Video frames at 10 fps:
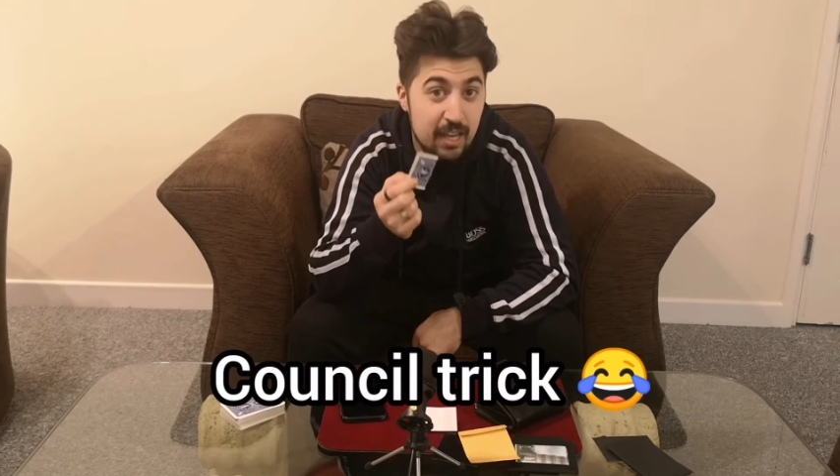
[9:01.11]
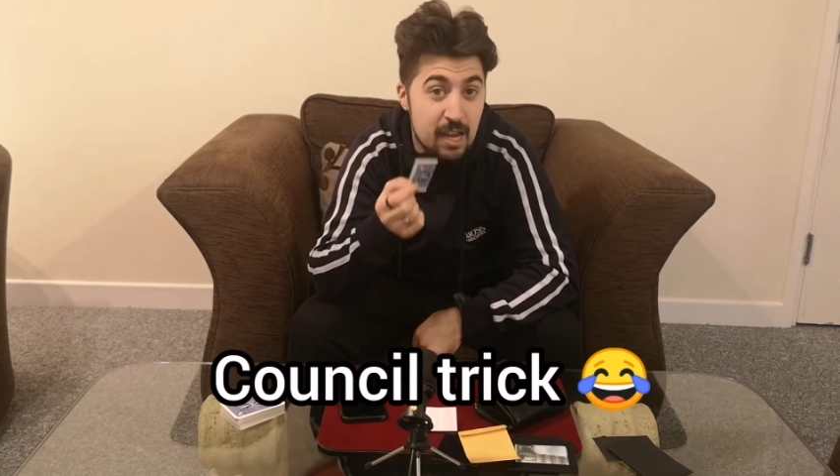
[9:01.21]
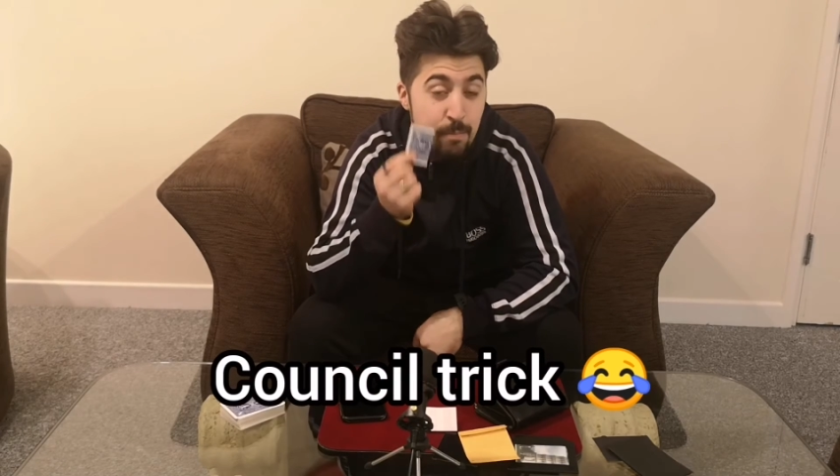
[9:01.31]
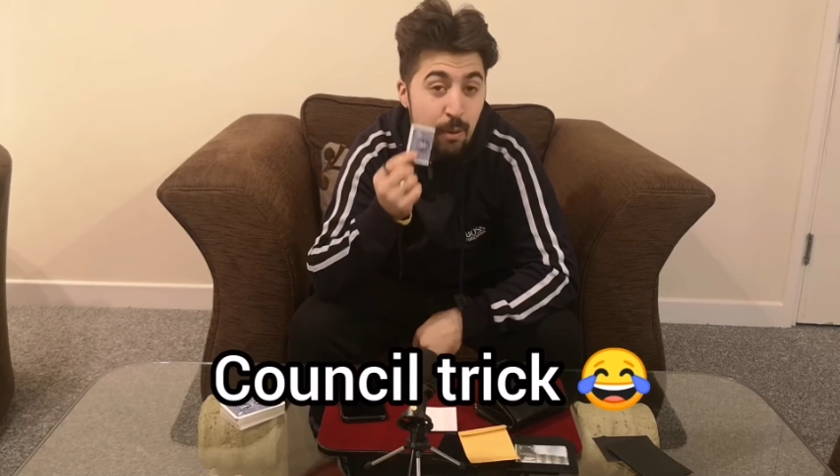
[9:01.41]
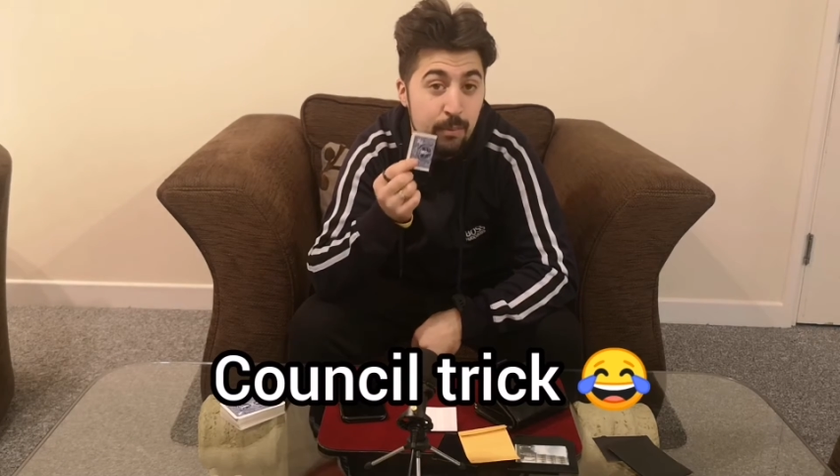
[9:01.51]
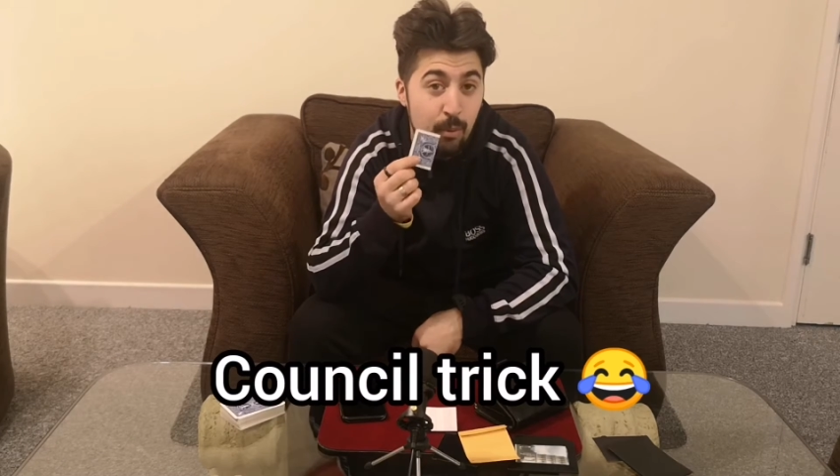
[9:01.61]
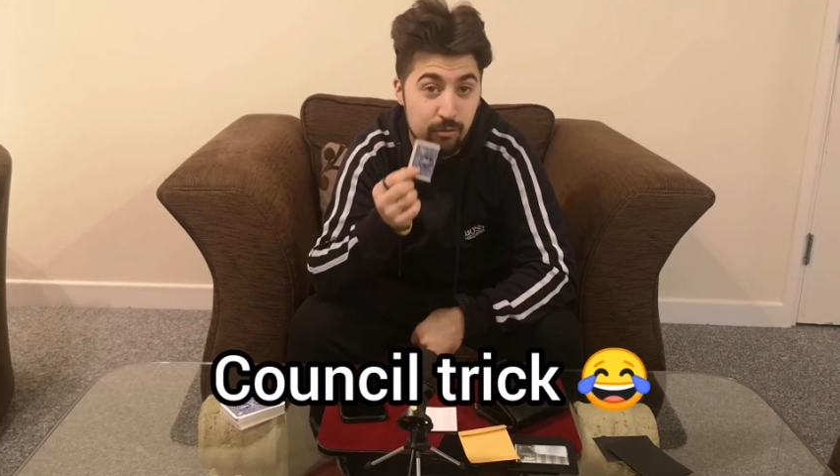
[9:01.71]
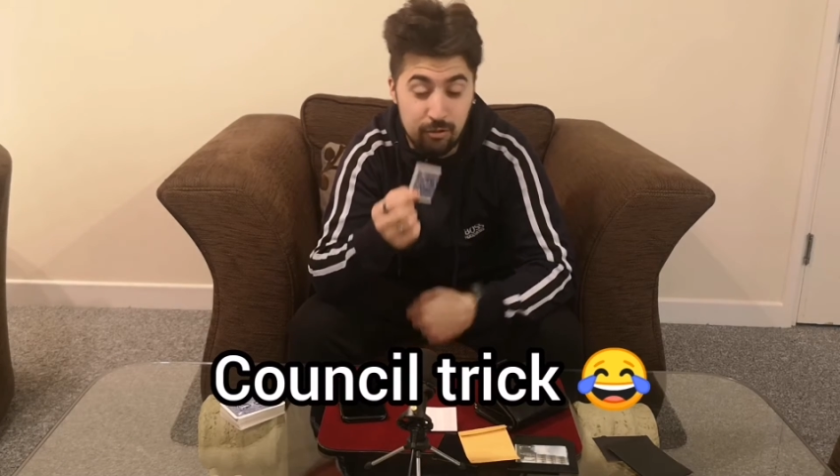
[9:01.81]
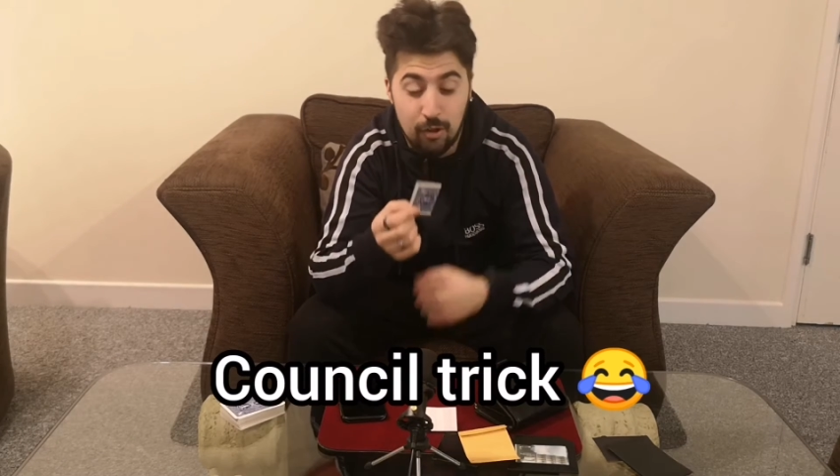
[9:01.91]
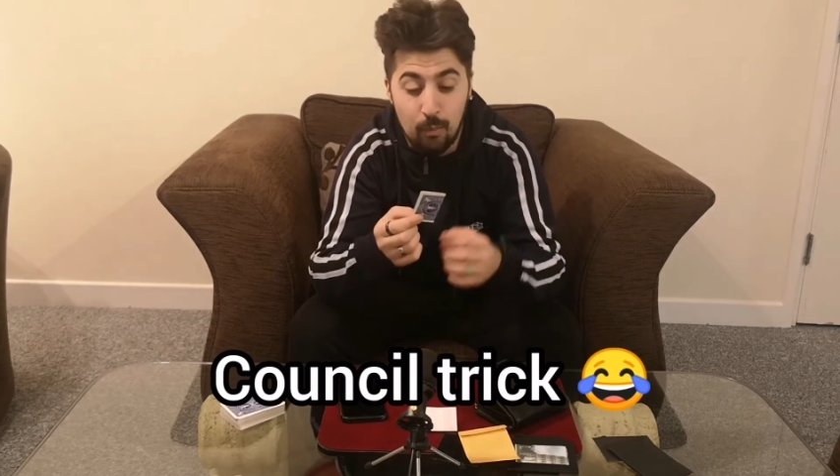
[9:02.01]
You probably
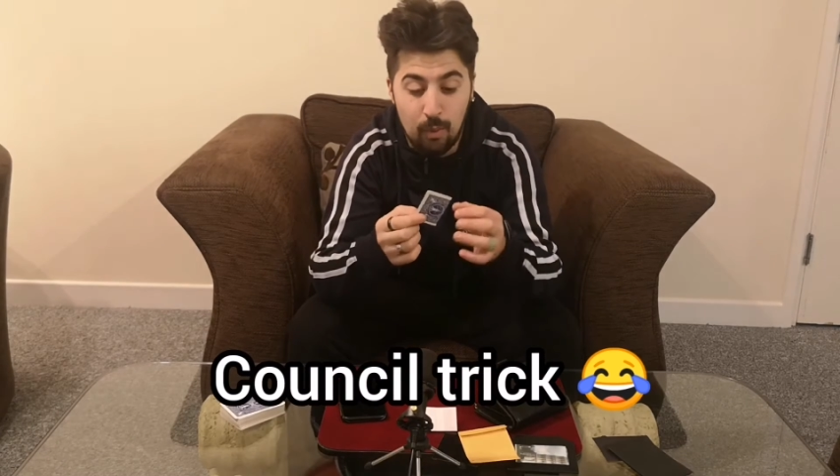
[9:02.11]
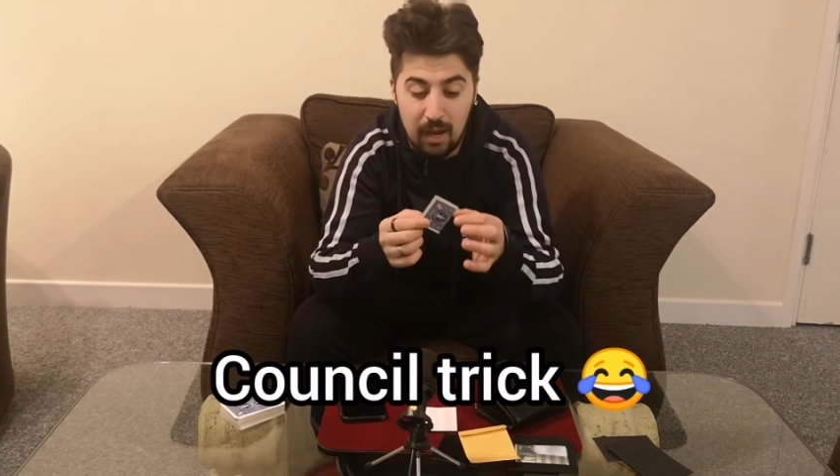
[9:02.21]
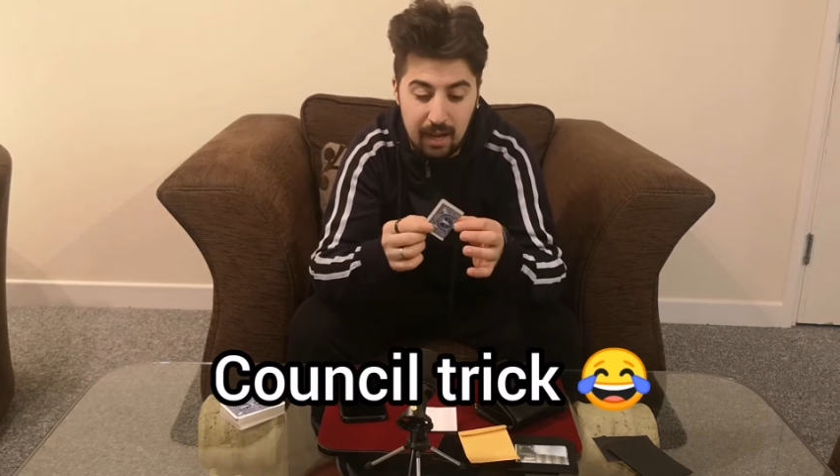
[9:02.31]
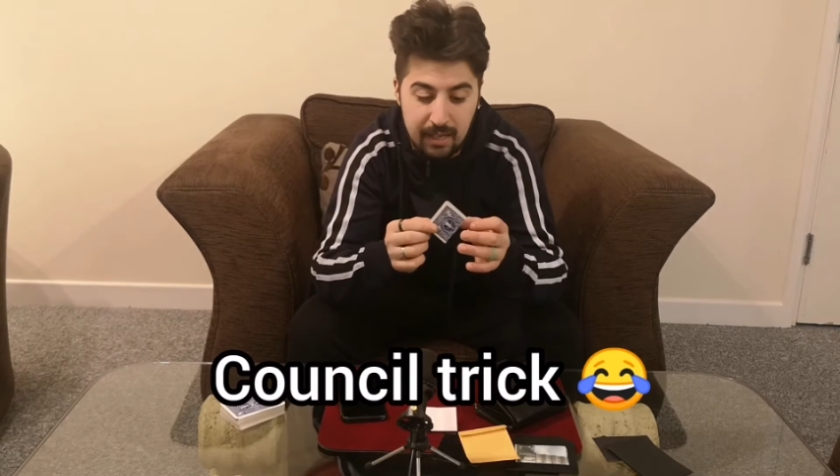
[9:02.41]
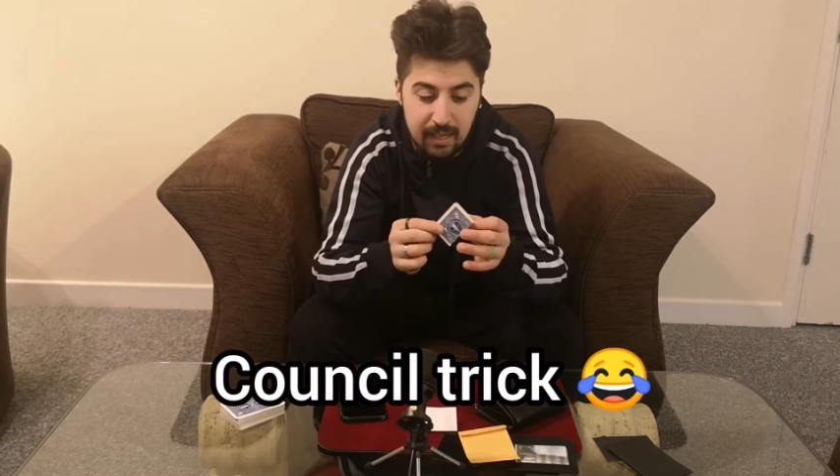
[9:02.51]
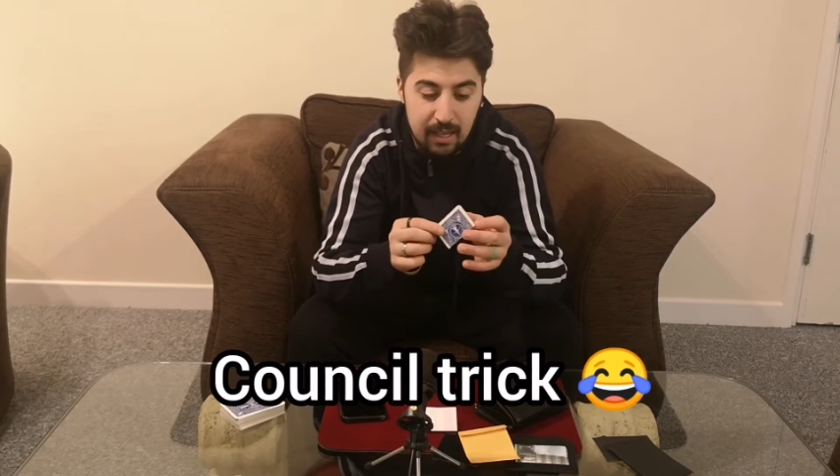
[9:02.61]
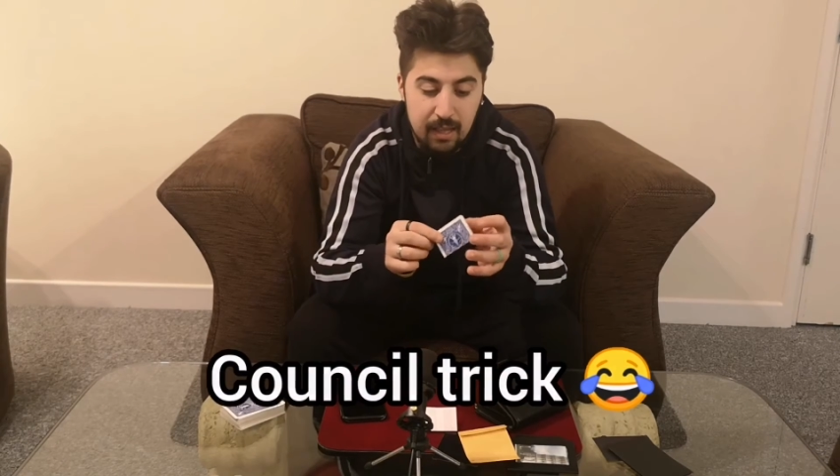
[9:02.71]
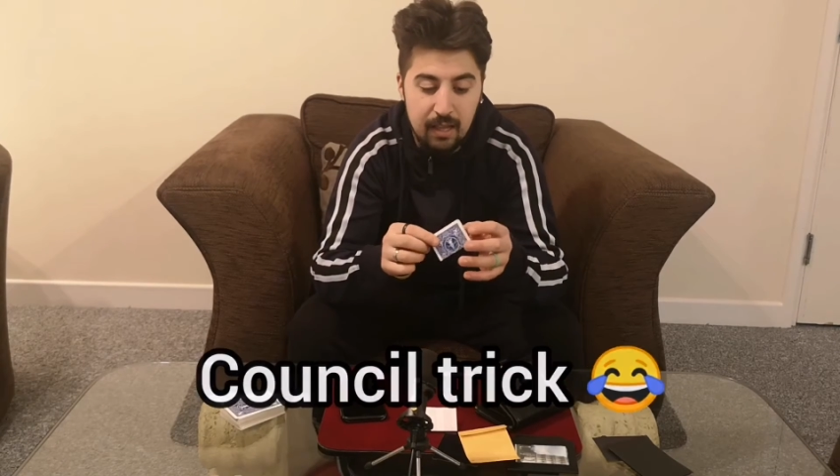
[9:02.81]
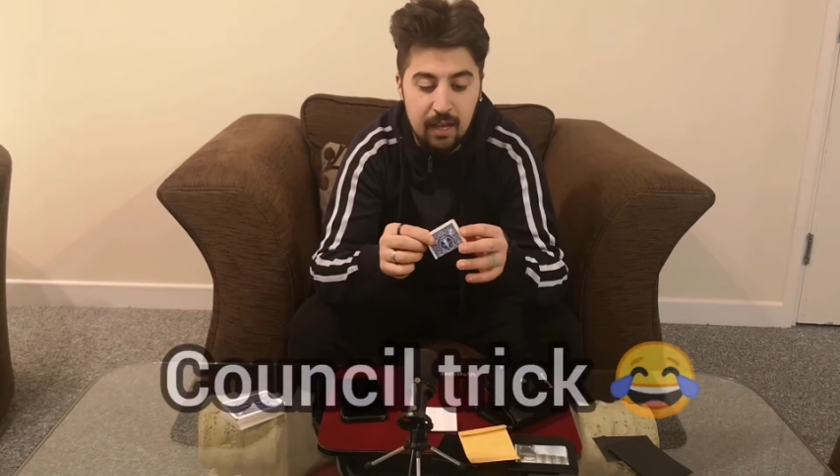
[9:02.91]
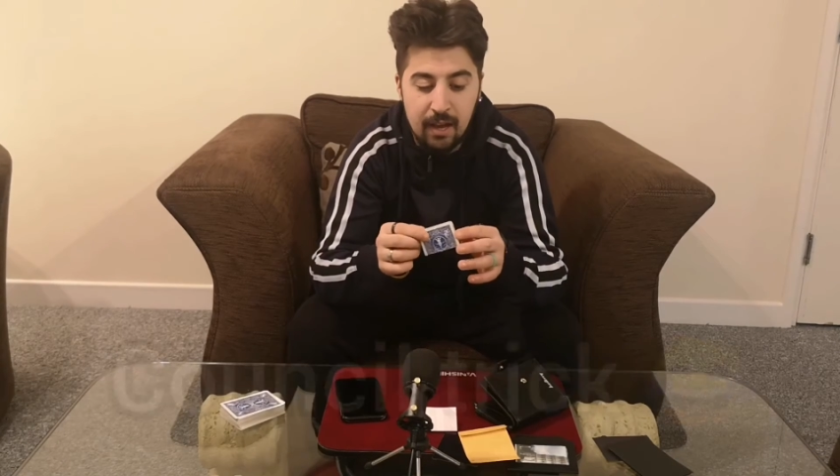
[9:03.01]
want to know why.
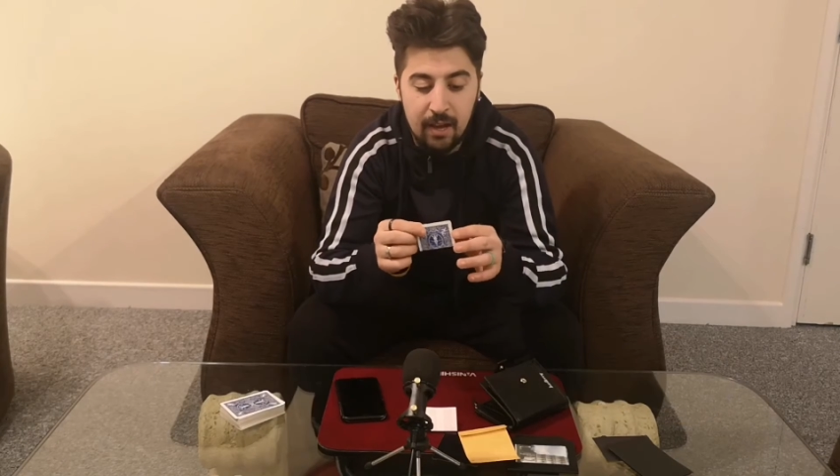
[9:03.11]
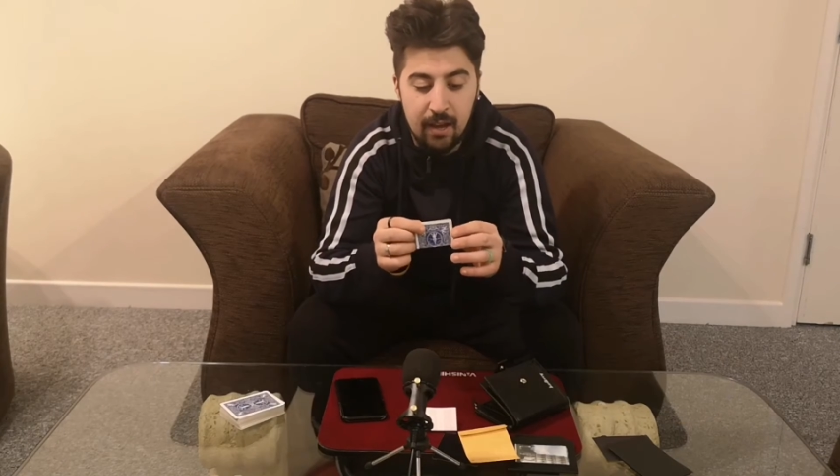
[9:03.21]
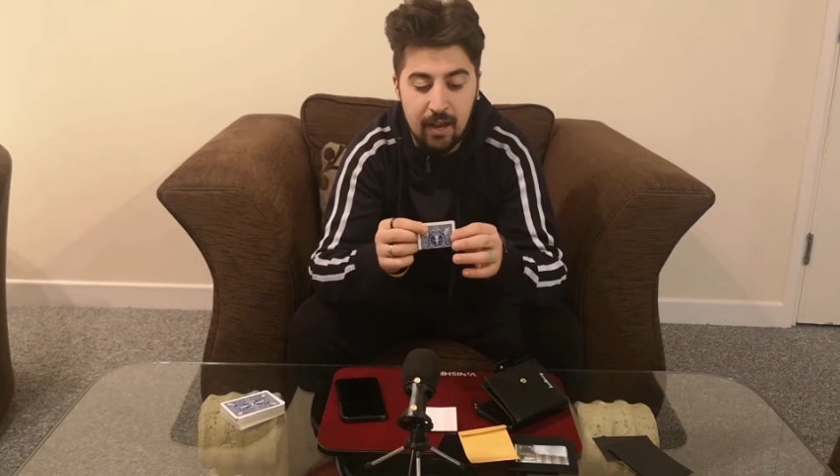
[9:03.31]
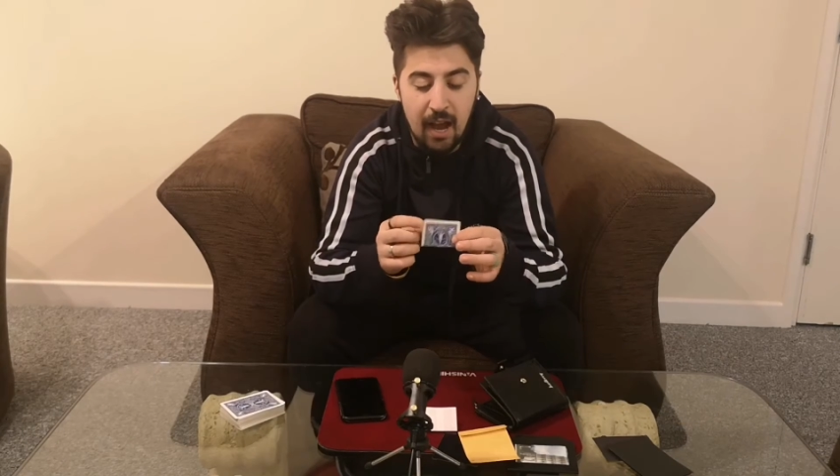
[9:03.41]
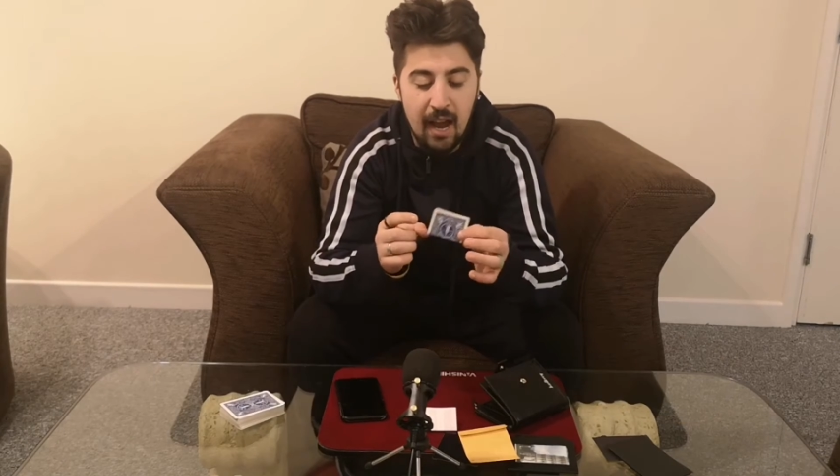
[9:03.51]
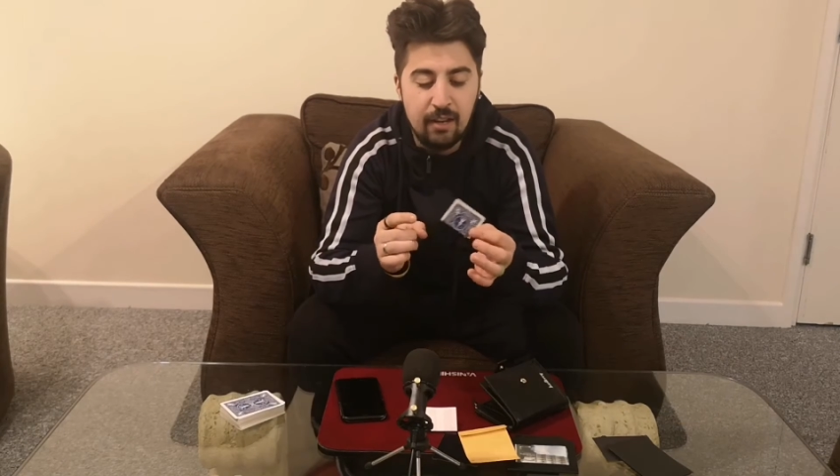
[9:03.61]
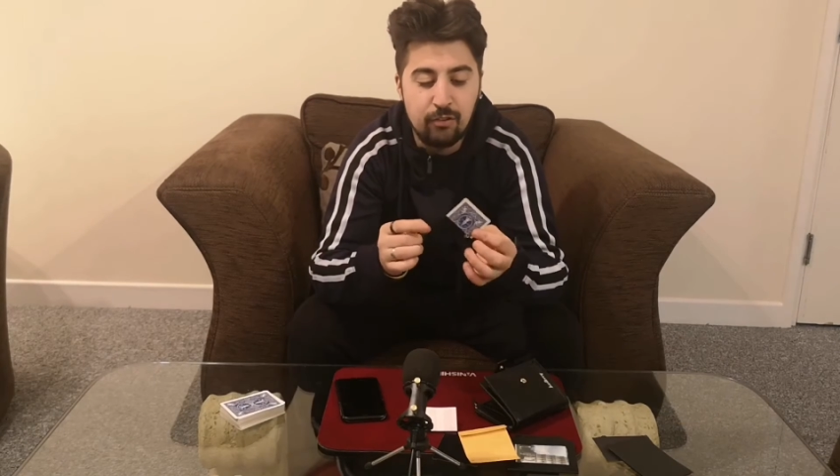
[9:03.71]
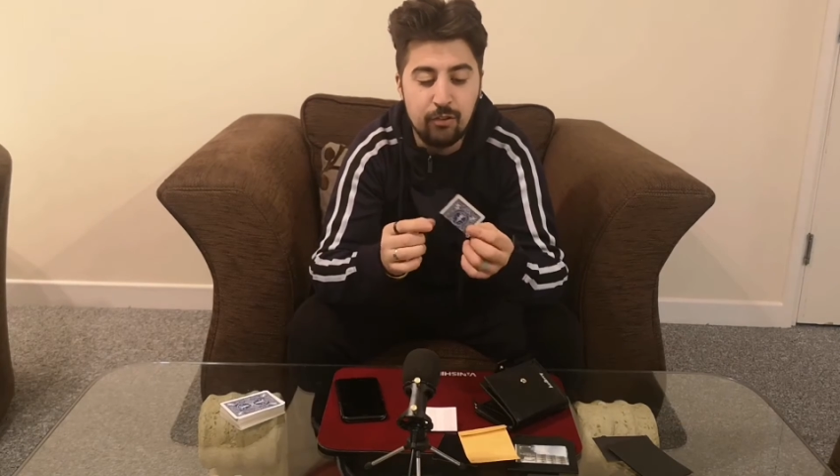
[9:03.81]
Uh, I